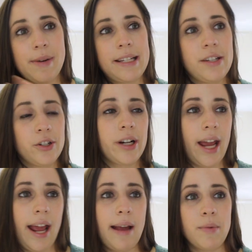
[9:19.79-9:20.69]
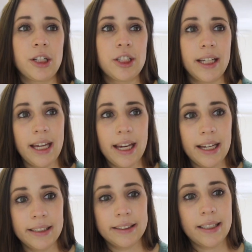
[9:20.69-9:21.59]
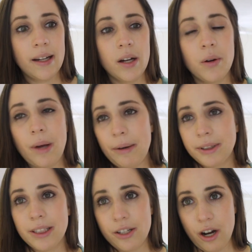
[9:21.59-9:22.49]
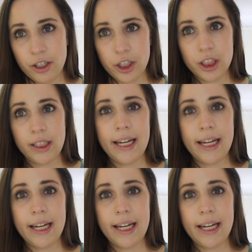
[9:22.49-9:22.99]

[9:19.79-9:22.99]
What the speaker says: My sister came, watched the kids while I went to the doctor.